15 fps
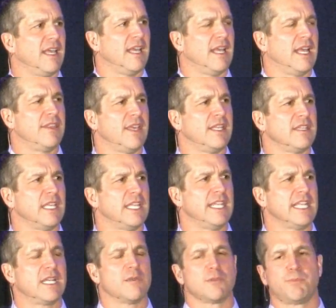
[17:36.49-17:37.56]
And then he
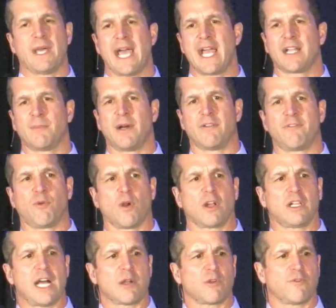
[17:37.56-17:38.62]
comes back about 4
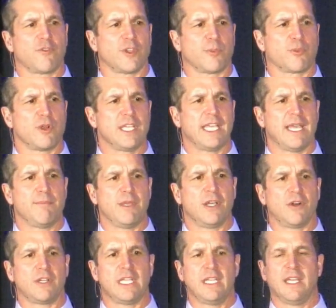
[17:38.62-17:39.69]
o'clock for the pregame
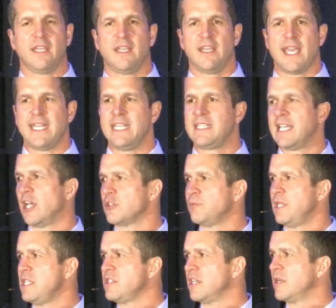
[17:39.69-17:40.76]
meal, and he tells
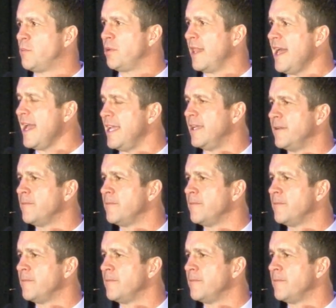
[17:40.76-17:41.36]
me he's going to play.